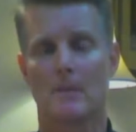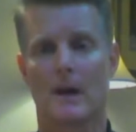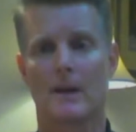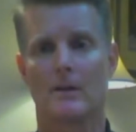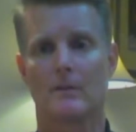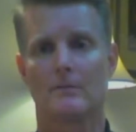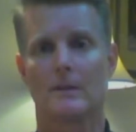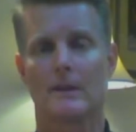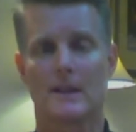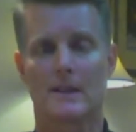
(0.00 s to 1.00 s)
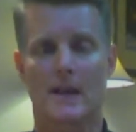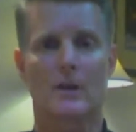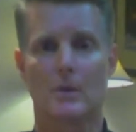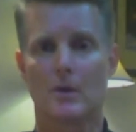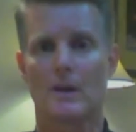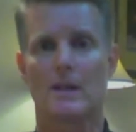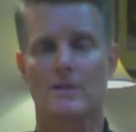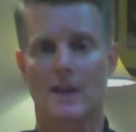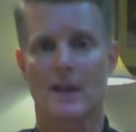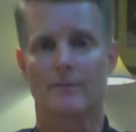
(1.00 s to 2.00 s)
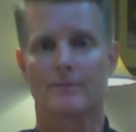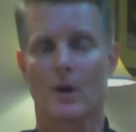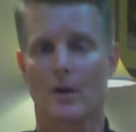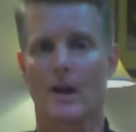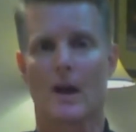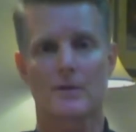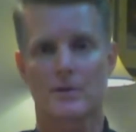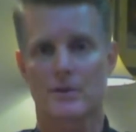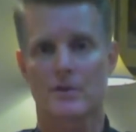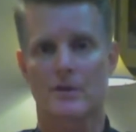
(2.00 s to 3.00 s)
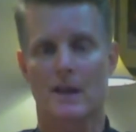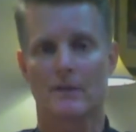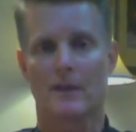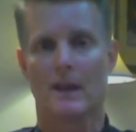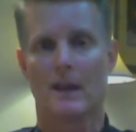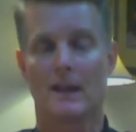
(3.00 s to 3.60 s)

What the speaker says: but the entire community is safe. All the officers are safe.